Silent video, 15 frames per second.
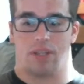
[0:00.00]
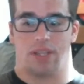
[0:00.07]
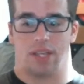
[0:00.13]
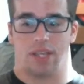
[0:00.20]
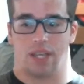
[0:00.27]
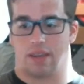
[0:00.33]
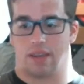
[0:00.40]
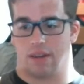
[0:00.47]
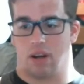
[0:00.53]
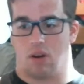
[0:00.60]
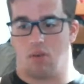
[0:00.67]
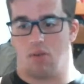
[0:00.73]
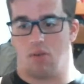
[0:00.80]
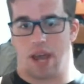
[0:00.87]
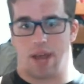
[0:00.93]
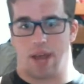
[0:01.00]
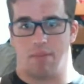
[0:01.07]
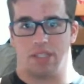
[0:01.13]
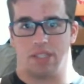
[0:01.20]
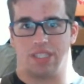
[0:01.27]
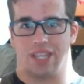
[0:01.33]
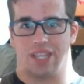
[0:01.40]
And 9
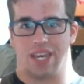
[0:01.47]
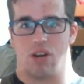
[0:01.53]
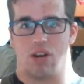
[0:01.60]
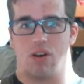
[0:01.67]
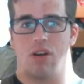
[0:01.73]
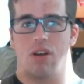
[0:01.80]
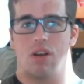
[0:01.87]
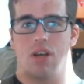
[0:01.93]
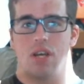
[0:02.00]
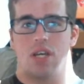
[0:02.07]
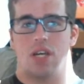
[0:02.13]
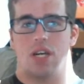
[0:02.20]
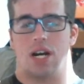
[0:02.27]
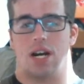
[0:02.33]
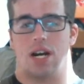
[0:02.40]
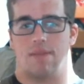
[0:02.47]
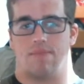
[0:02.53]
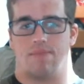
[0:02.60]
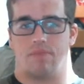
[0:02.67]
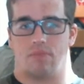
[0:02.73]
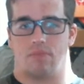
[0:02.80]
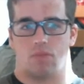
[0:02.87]
months later,
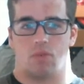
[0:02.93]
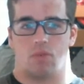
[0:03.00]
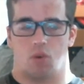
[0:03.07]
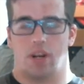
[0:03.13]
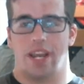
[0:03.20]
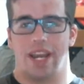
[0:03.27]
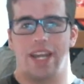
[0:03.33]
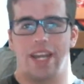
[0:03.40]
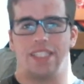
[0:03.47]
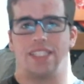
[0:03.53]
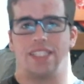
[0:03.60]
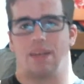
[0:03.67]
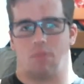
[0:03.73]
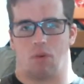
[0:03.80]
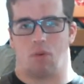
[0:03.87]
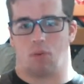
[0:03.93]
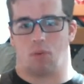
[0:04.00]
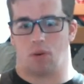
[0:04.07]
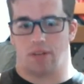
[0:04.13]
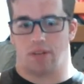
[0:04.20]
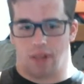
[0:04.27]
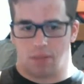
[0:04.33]
we're getting somewhere.
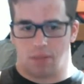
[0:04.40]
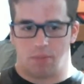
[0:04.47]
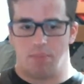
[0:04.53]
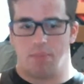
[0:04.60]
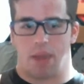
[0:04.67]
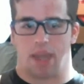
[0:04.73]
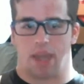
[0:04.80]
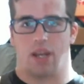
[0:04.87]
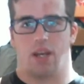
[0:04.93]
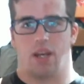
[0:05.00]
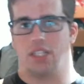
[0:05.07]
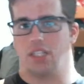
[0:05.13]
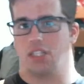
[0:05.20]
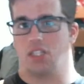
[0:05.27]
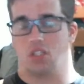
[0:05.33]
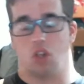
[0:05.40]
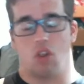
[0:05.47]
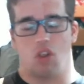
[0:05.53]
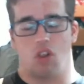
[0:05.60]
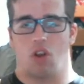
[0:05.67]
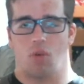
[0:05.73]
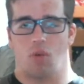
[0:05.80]
We're developing beta. It's
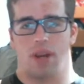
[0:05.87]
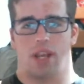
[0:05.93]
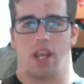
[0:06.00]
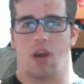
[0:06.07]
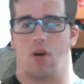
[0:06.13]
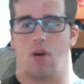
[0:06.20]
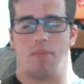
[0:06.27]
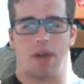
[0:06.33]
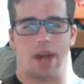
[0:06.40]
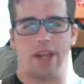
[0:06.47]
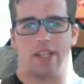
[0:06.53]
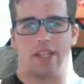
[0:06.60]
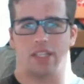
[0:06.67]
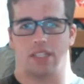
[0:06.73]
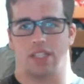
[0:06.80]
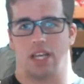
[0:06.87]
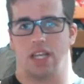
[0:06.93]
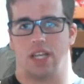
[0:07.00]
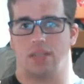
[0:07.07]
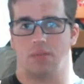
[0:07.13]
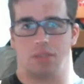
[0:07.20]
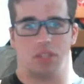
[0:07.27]
still a long way to go. I'm not a
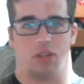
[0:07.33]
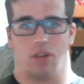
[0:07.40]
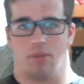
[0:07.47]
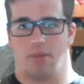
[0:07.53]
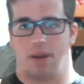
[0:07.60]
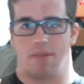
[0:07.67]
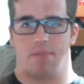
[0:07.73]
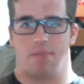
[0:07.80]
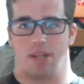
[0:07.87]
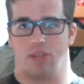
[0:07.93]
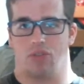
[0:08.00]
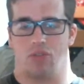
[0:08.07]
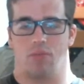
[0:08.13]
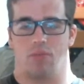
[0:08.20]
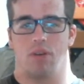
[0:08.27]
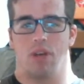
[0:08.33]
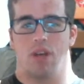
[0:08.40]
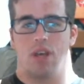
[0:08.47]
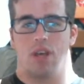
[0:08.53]
success. I'm still in my bedroom.